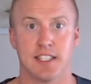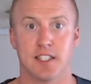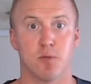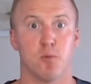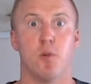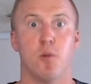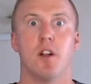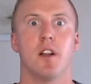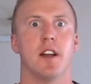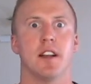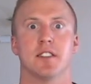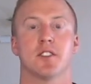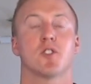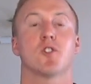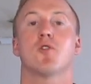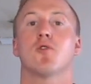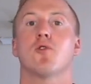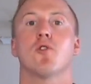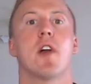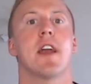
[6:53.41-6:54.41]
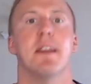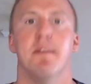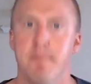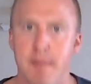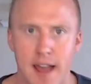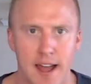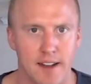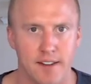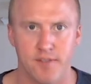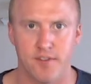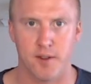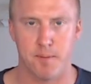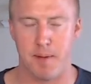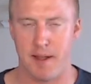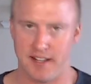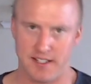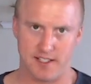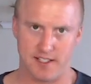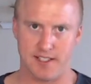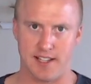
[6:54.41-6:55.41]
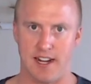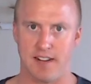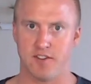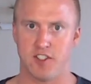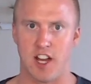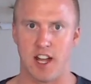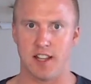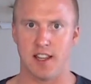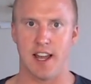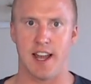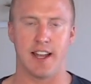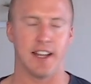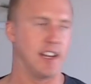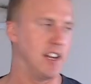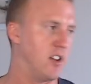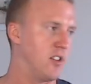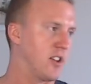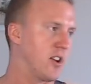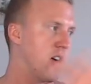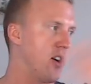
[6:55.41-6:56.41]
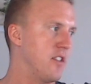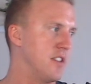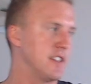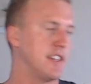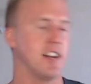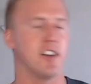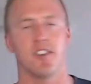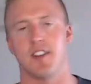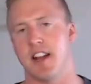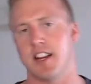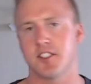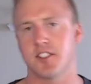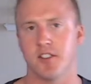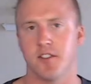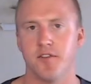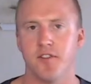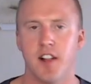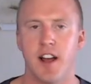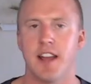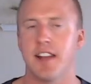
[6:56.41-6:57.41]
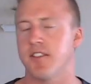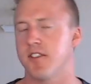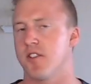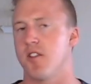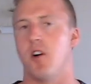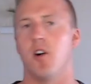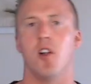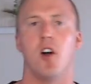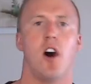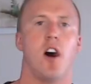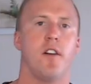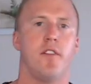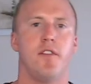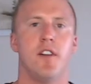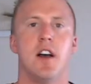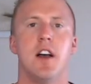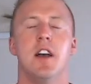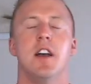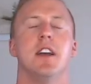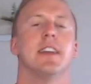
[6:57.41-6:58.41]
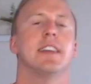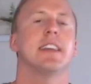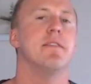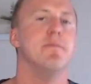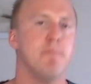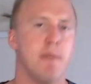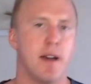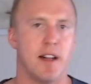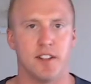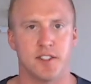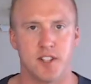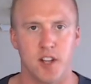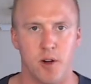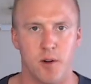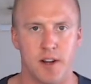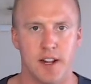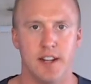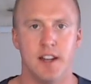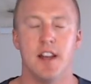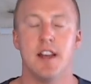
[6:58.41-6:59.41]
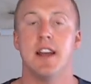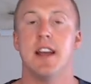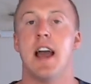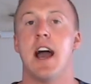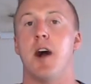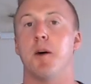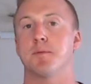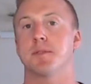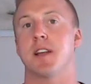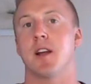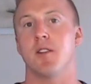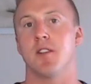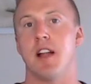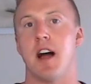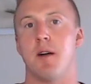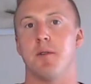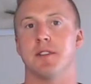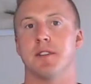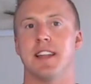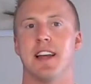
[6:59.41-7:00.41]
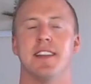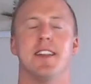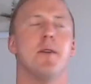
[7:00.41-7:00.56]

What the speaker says: It's a great med for patients that have jet lag. You know, they go on this international flight, they're all off, give them melatonin. Helps out a lot with that.